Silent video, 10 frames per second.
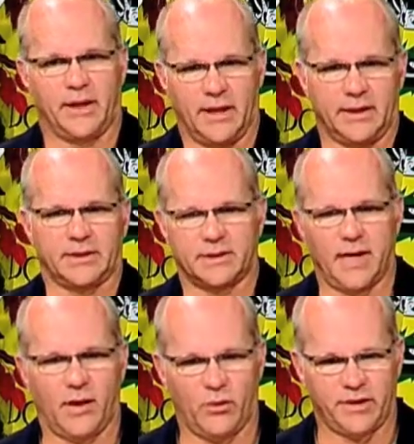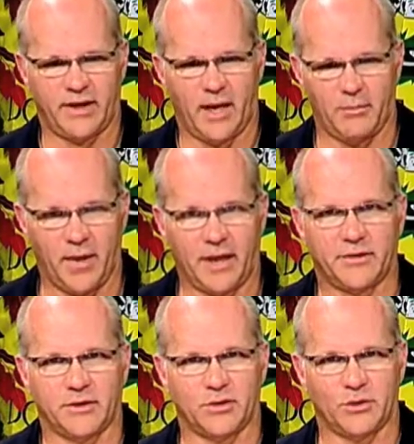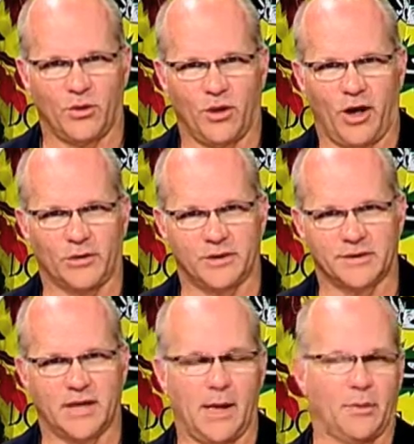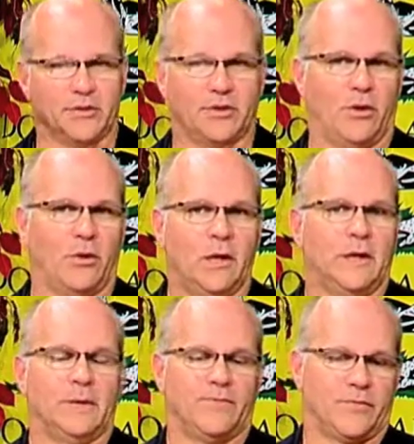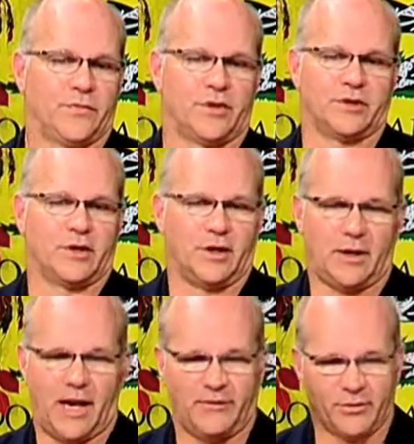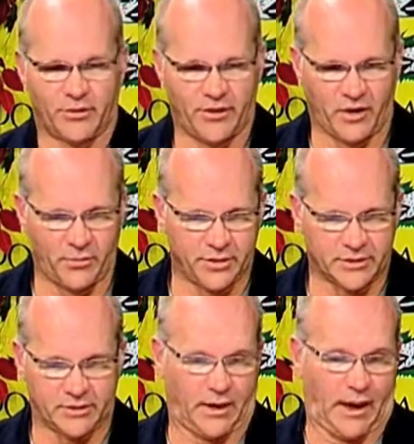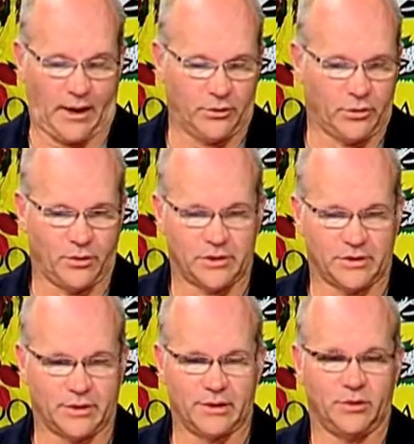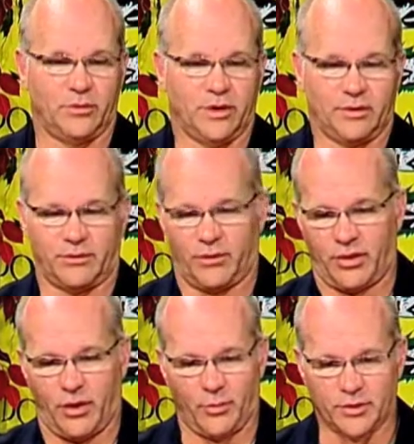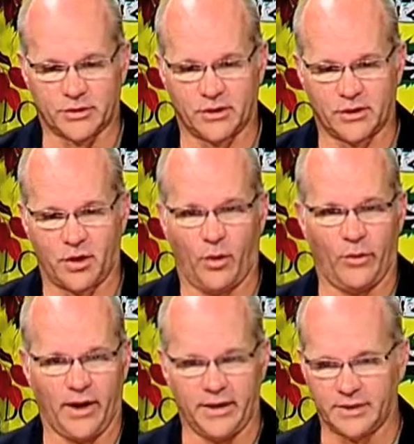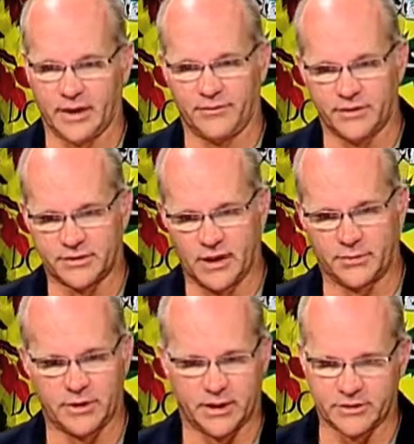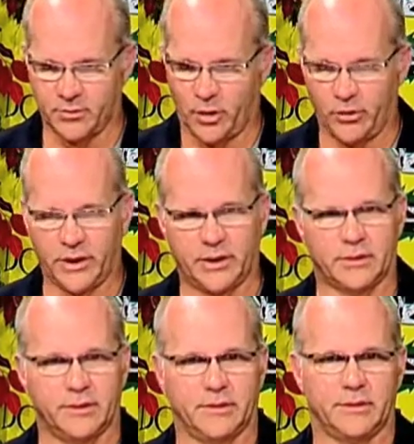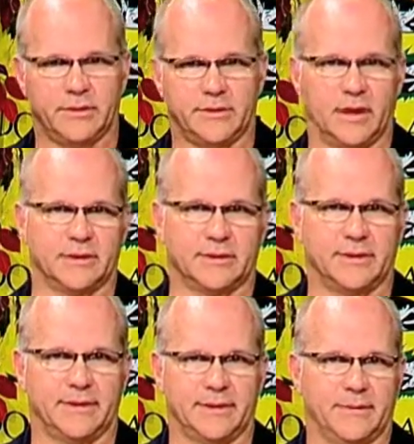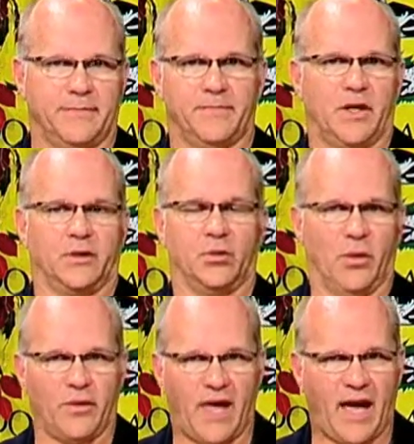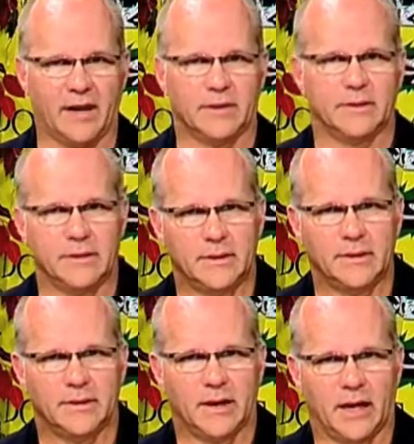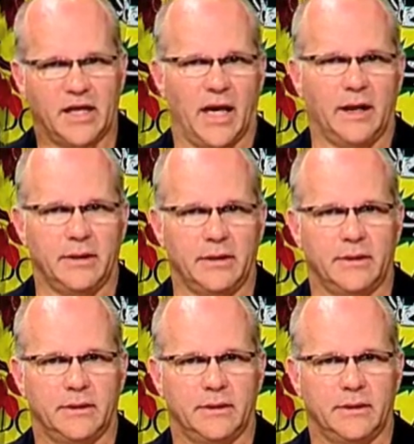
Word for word: They didn't say what that meant, that you're no longer disabled. So she's gonna have her therapist, I don't know what she's gonna do, but her therapist's gonna go in and give the same testimony and the judge is gonna ignore that again.